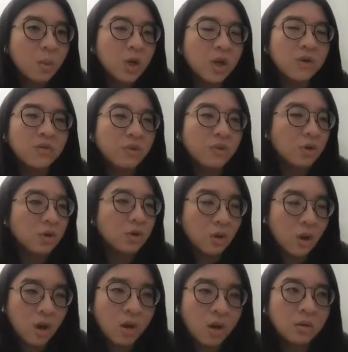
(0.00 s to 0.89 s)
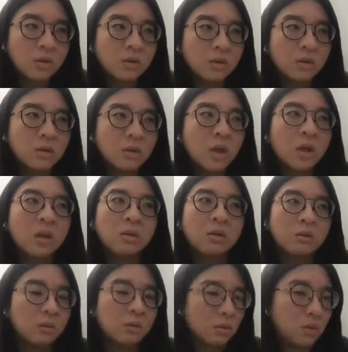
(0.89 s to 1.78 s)
But if they're not,
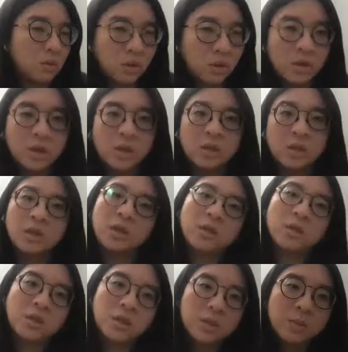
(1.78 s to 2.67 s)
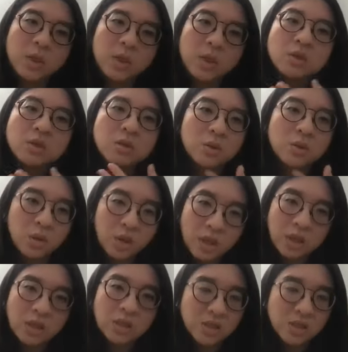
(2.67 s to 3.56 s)
then they're in academia. So
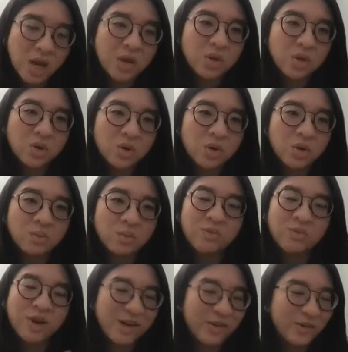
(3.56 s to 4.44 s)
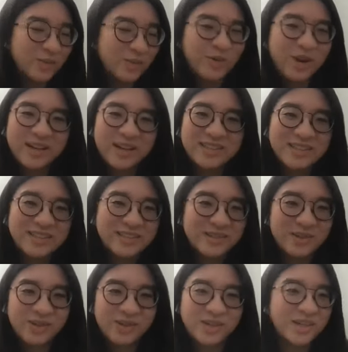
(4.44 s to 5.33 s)
it's either private
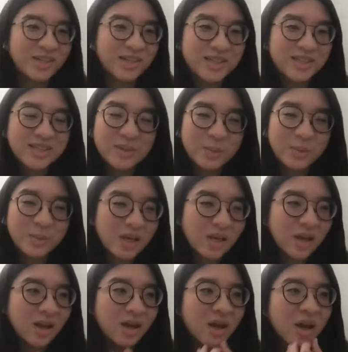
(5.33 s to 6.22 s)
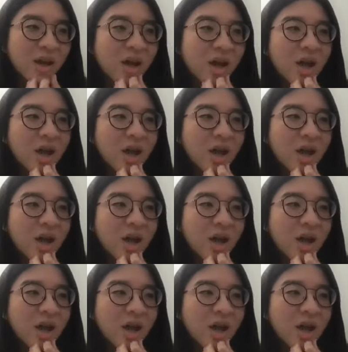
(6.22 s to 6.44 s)
practice or academia.